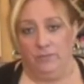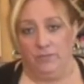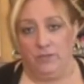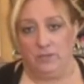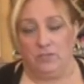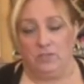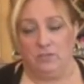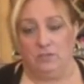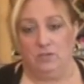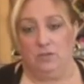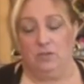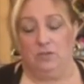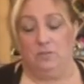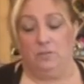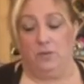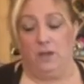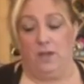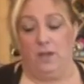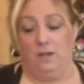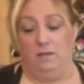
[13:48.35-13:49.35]
This is a
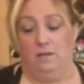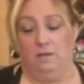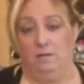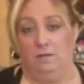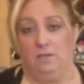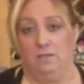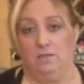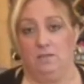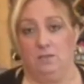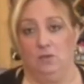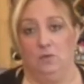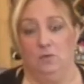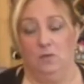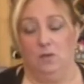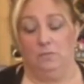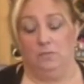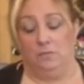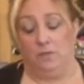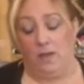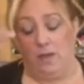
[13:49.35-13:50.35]
good bread. This is the
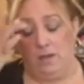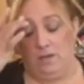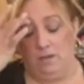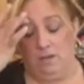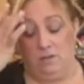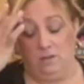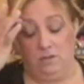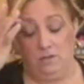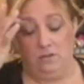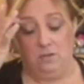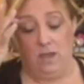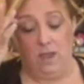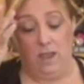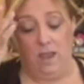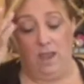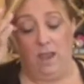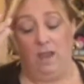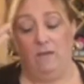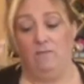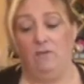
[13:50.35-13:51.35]
one bread to
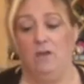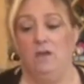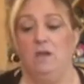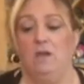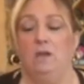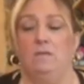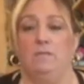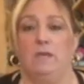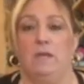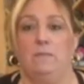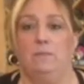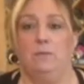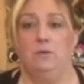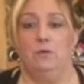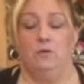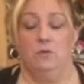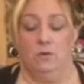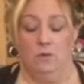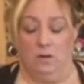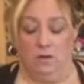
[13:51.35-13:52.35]
have. People
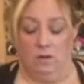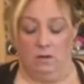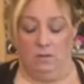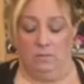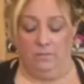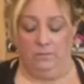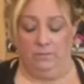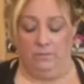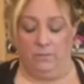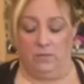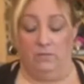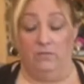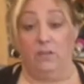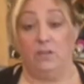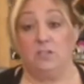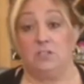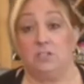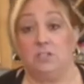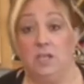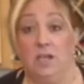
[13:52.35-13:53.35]
who are
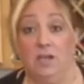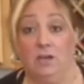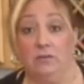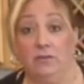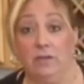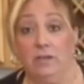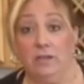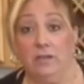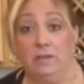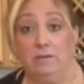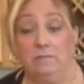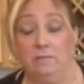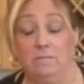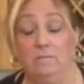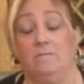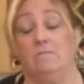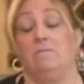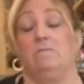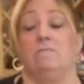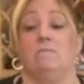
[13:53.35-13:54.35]
vegetarian,
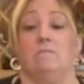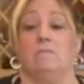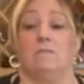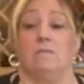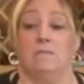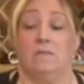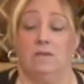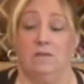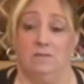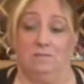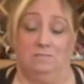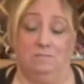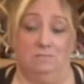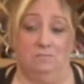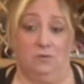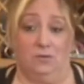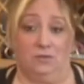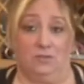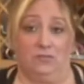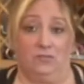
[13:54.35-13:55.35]
it
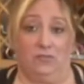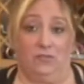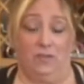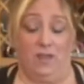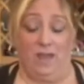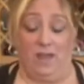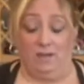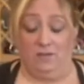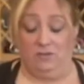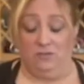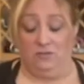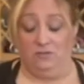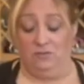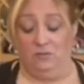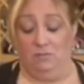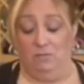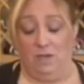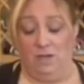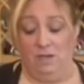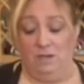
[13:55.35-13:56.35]
works for that because there's
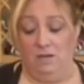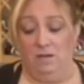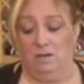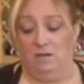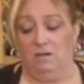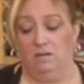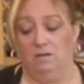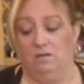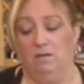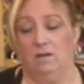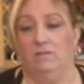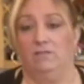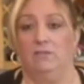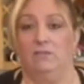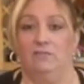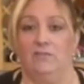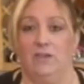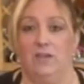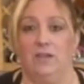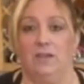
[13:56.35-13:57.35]
no meat in here. If
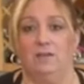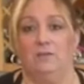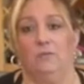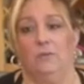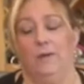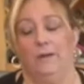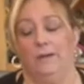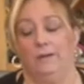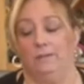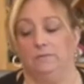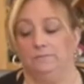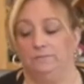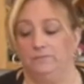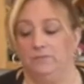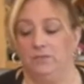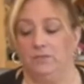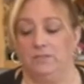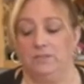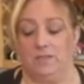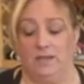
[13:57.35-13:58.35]
you're vegan,
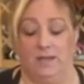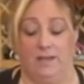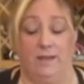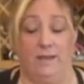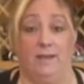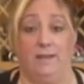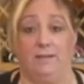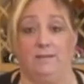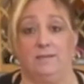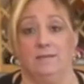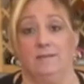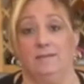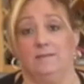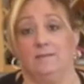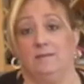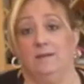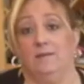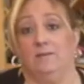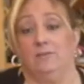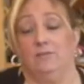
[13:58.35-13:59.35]
well, it's got eggs and
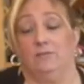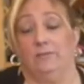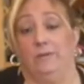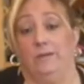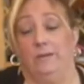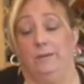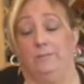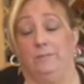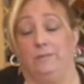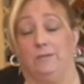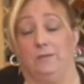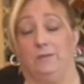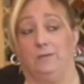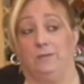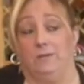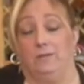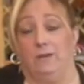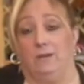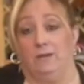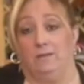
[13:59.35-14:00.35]
it's got cream, so
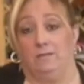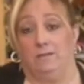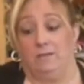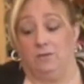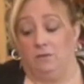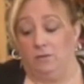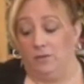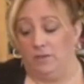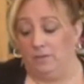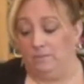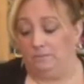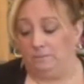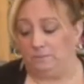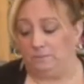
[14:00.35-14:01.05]
you got to deal with it.